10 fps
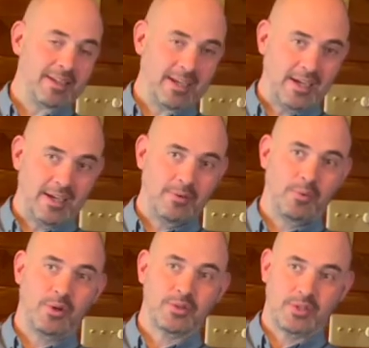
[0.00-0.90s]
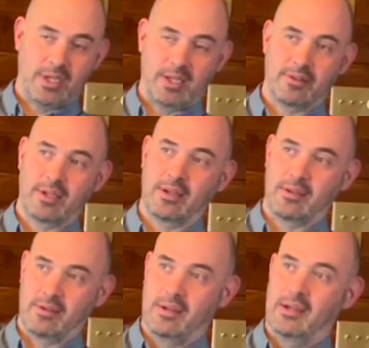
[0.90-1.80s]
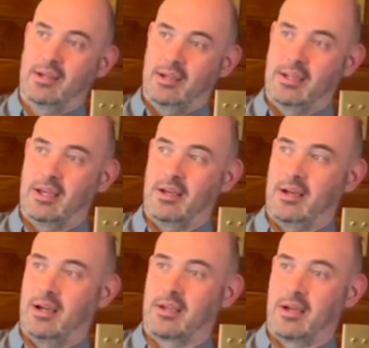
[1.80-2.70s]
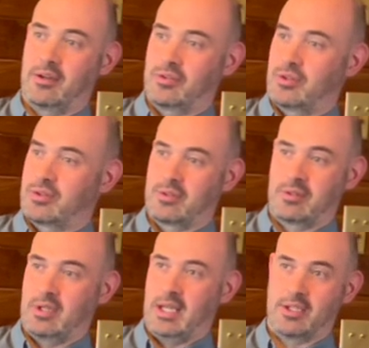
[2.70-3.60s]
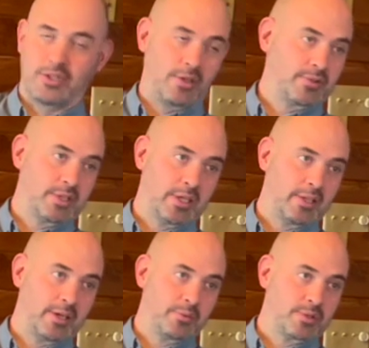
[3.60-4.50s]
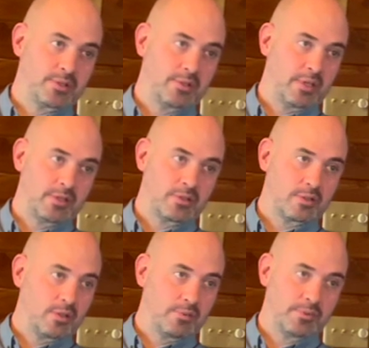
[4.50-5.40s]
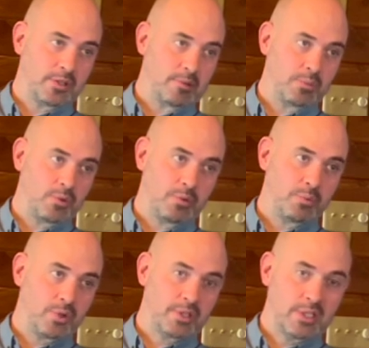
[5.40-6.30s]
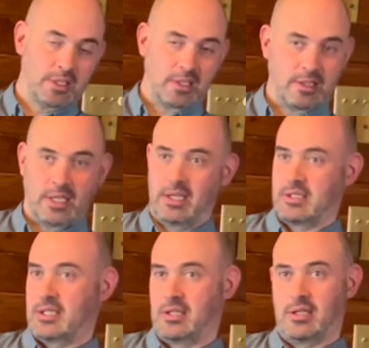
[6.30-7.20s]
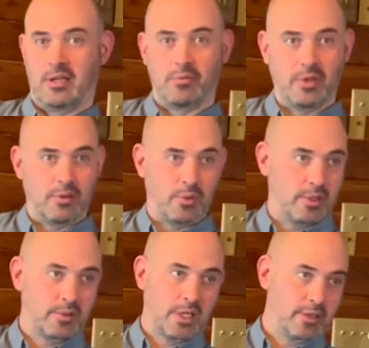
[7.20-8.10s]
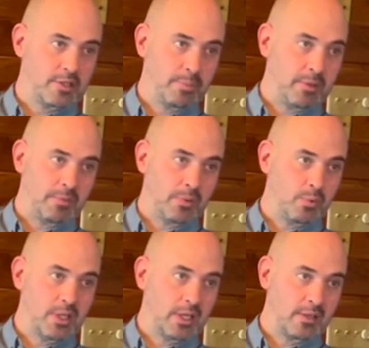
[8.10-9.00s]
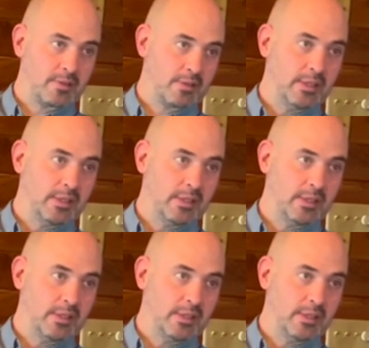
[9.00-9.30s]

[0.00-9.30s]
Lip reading: Yeah, it was. And I think, yeah, I kind of just latched onto that. I just loved it the more and more I did it. And then I said, I really want to kind of spend my weekend